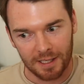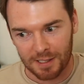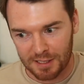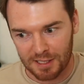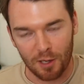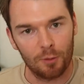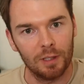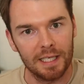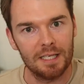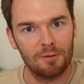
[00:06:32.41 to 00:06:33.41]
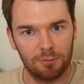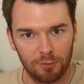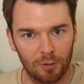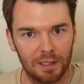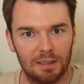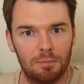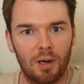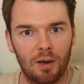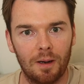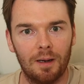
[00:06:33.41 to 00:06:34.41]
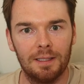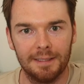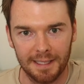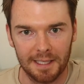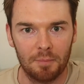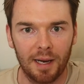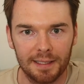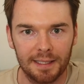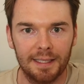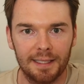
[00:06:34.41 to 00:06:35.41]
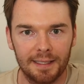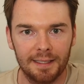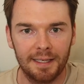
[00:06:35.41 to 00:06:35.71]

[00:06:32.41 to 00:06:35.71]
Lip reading: slowly falling apart year by year.